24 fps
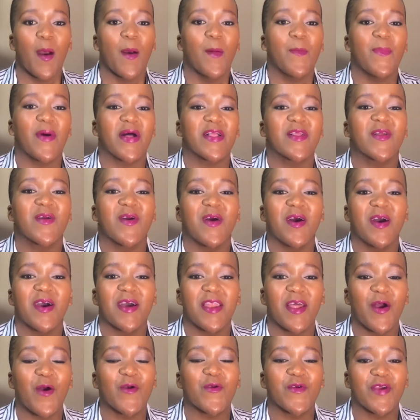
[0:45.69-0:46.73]
But
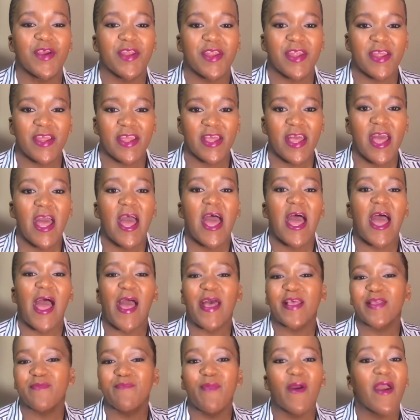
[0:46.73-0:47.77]
God already
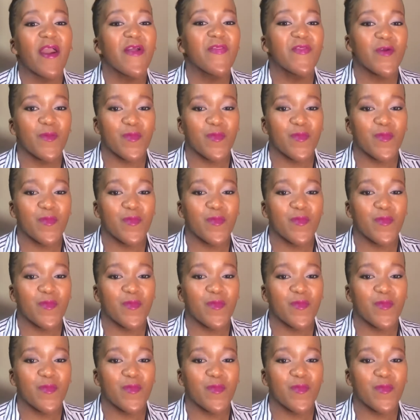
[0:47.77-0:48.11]
has paid the